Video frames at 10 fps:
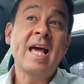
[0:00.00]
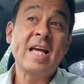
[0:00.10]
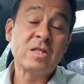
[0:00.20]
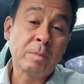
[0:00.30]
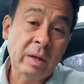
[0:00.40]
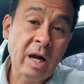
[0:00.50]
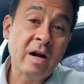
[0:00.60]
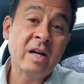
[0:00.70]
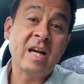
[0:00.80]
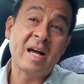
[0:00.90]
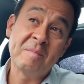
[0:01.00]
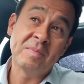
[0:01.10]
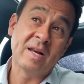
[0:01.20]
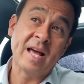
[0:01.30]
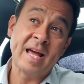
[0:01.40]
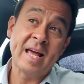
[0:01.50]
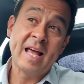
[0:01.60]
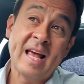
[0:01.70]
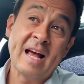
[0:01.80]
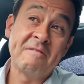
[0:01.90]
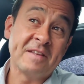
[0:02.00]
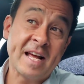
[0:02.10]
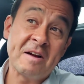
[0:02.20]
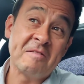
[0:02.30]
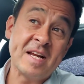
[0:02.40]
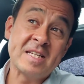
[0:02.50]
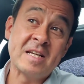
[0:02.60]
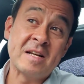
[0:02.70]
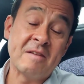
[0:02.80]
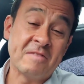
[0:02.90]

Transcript: It's plug and play. And for that reason,